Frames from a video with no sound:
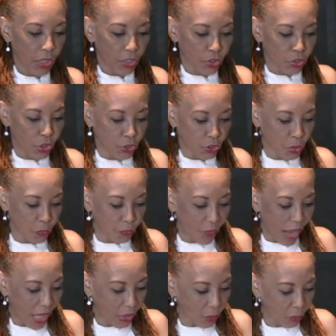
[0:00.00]
Should you
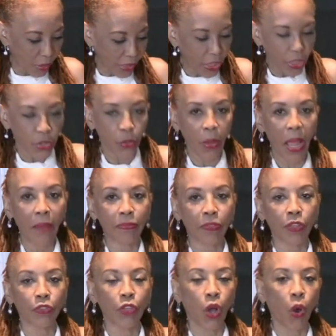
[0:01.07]
follow it, you have
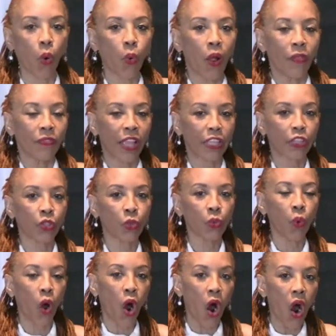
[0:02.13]
to know that
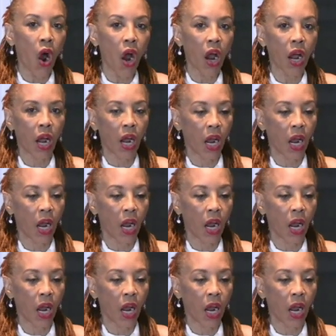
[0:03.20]
you are,